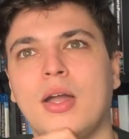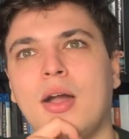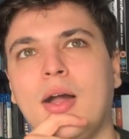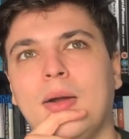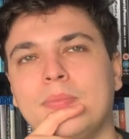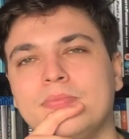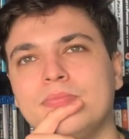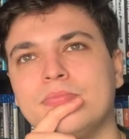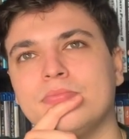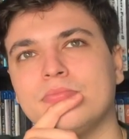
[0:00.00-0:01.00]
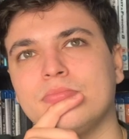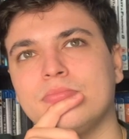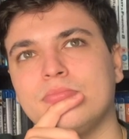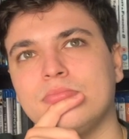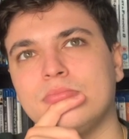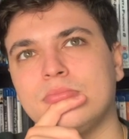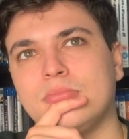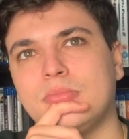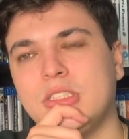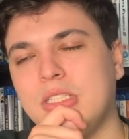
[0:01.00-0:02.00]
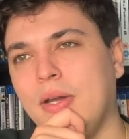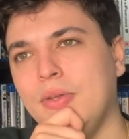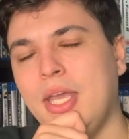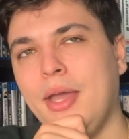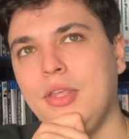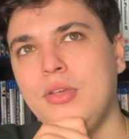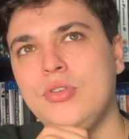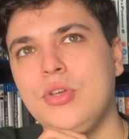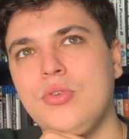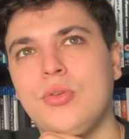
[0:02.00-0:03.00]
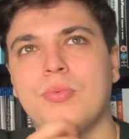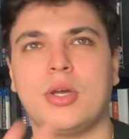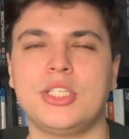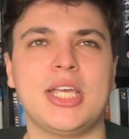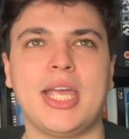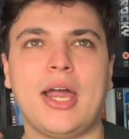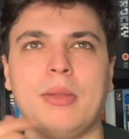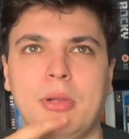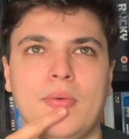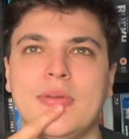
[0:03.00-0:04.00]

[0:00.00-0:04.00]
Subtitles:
I say out of blue.